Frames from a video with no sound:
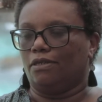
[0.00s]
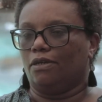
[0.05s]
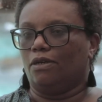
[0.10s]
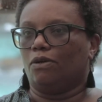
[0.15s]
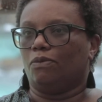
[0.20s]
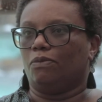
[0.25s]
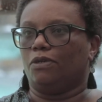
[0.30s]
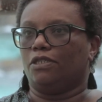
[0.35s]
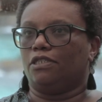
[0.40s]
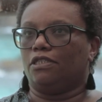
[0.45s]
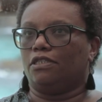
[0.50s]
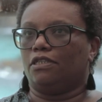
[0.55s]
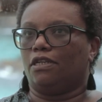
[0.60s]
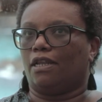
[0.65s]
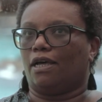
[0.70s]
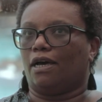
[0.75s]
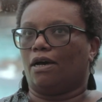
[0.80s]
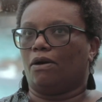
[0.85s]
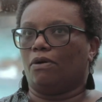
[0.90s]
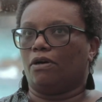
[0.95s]
we did
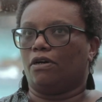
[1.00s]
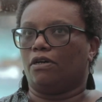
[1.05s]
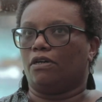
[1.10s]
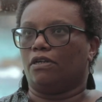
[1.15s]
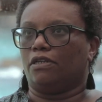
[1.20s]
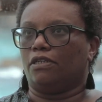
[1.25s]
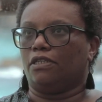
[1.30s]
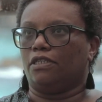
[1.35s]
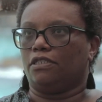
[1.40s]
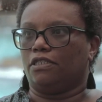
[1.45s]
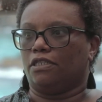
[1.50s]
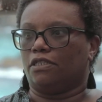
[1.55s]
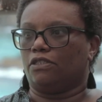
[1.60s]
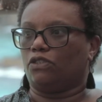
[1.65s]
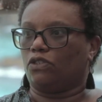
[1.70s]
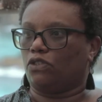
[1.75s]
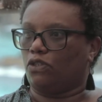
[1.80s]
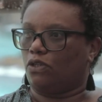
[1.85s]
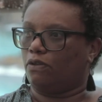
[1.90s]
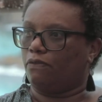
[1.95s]
allow an Indian
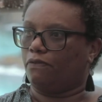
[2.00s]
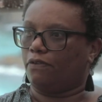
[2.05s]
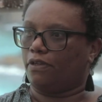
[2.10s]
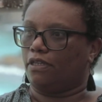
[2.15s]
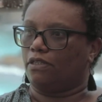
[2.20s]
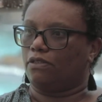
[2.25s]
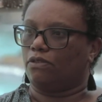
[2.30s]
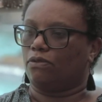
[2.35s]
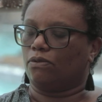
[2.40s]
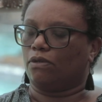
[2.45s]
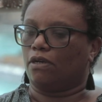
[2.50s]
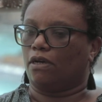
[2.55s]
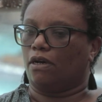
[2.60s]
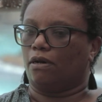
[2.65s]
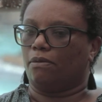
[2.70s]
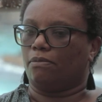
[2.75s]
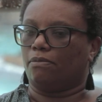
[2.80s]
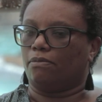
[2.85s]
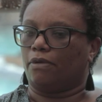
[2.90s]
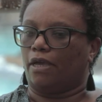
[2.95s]
survey to
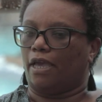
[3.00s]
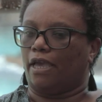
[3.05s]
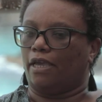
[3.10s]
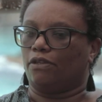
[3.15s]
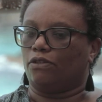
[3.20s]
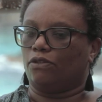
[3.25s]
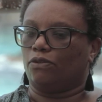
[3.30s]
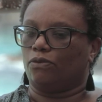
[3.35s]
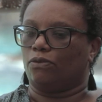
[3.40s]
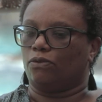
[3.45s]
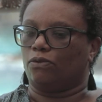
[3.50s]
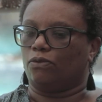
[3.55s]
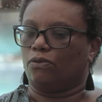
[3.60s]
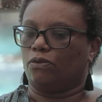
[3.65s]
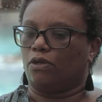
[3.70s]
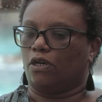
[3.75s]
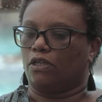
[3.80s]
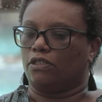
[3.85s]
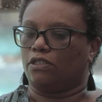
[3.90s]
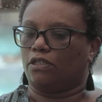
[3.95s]
come and
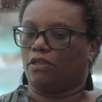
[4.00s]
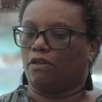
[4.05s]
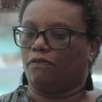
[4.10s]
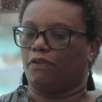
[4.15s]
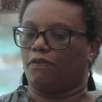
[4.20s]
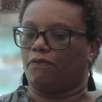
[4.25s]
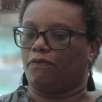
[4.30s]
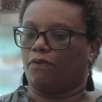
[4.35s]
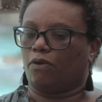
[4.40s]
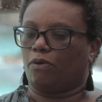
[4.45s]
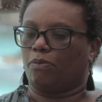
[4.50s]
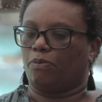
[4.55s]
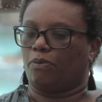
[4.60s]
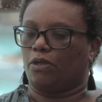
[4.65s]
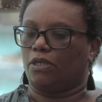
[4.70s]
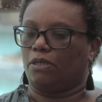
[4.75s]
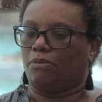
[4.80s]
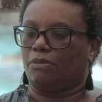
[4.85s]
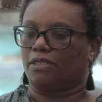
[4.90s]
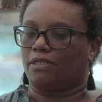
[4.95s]
do a survey for
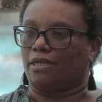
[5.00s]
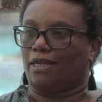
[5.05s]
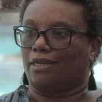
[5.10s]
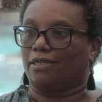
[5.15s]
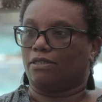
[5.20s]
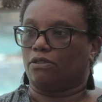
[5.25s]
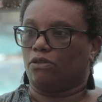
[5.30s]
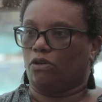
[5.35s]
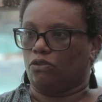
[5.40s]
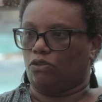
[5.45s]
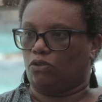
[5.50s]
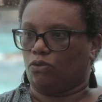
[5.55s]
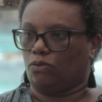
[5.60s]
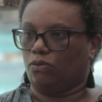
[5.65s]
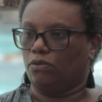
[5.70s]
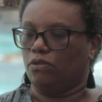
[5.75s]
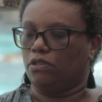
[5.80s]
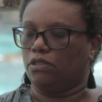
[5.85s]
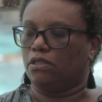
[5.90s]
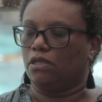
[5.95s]
polymetallic
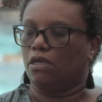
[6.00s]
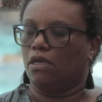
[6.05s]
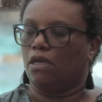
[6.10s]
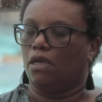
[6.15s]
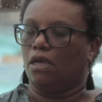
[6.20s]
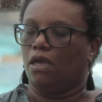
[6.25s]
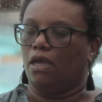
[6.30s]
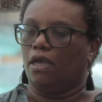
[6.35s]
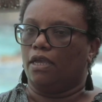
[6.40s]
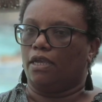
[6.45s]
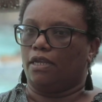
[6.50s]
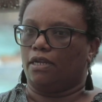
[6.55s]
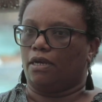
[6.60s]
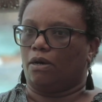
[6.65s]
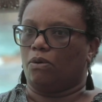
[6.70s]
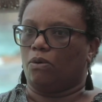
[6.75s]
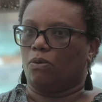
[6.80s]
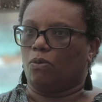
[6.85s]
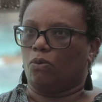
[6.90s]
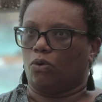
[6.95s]
nodules in
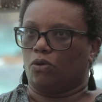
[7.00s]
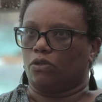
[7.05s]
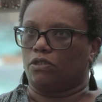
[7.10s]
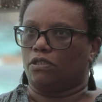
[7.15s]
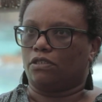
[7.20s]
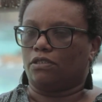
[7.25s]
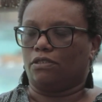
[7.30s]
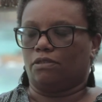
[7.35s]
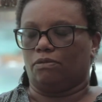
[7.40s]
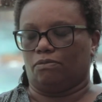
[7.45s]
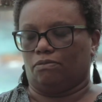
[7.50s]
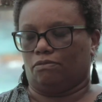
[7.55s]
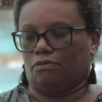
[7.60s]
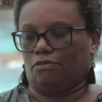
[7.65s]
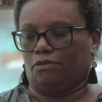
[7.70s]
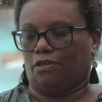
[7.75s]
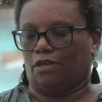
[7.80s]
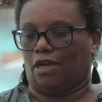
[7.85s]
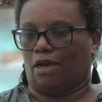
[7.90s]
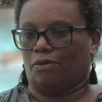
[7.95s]
our waters,
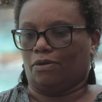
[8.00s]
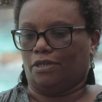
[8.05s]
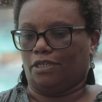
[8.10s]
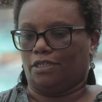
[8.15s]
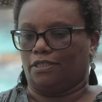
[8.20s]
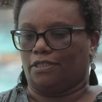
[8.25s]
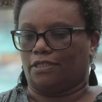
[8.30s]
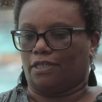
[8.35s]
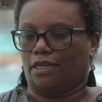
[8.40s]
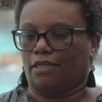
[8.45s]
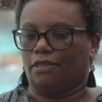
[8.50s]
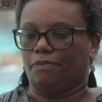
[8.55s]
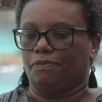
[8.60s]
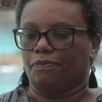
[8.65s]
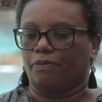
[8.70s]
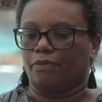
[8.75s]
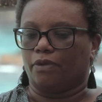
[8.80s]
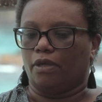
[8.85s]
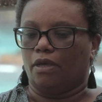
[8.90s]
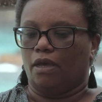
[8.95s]
our EEZ.
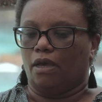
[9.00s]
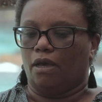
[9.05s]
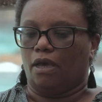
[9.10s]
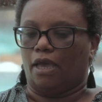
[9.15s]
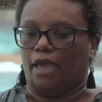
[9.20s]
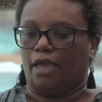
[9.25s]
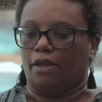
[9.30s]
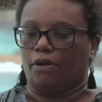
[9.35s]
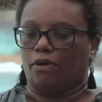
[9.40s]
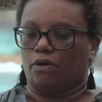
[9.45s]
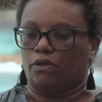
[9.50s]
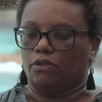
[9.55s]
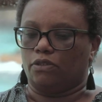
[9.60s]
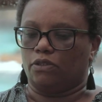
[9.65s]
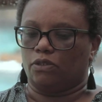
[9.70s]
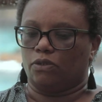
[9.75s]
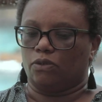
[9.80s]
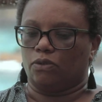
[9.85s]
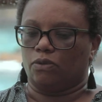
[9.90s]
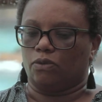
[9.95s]
And
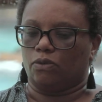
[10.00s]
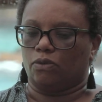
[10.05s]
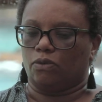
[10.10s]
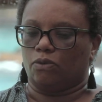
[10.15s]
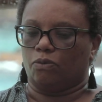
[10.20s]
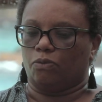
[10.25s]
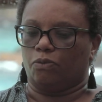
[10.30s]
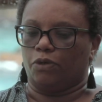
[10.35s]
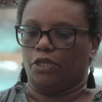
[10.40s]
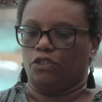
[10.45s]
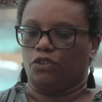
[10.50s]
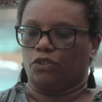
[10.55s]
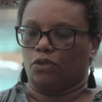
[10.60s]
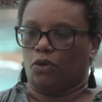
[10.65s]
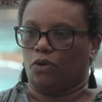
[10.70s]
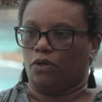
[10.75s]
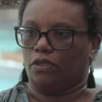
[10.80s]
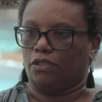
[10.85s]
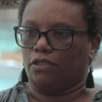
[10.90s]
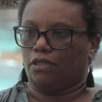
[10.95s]
also we
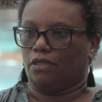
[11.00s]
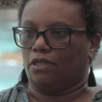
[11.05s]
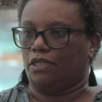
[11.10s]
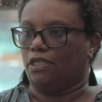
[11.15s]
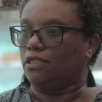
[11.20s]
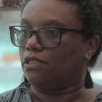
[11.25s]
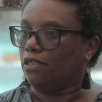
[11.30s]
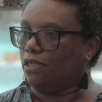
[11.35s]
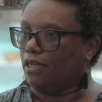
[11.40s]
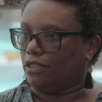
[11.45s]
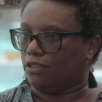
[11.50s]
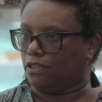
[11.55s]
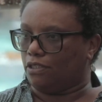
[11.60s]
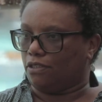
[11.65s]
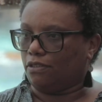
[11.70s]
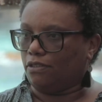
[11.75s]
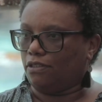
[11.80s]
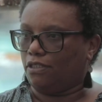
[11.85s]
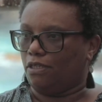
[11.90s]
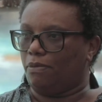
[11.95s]
joined the
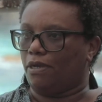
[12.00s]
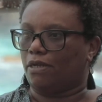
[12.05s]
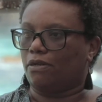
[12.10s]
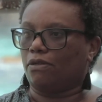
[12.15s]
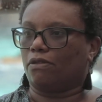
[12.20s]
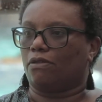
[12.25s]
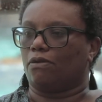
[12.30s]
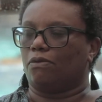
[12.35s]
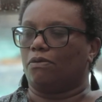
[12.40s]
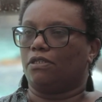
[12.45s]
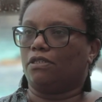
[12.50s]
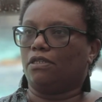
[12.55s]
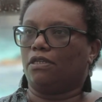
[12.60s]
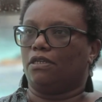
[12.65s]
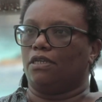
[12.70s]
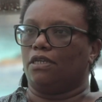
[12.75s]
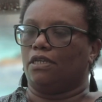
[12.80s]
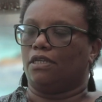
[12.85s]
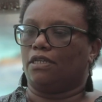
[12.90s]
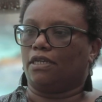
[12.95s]
International Seabed
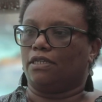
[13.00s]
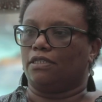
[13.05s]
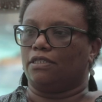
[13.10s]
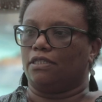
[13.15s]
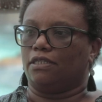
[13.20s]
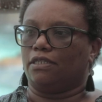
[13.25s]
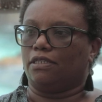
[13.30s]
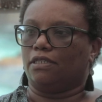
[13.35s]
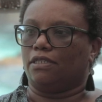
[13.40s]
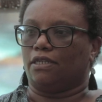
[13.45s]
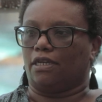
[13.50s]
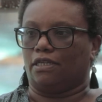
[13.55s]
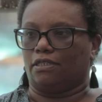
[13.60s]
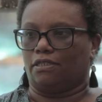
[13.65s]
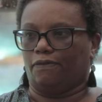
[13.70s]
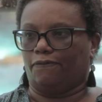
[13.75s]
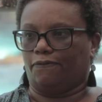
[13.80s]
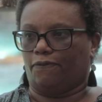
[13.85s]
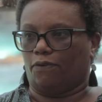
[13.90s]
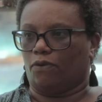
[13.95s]
Authority in
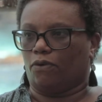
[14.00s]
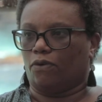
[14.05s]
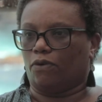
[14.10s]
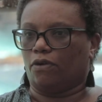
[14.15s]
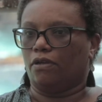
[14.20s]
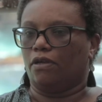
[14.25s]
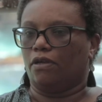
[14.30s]
1994.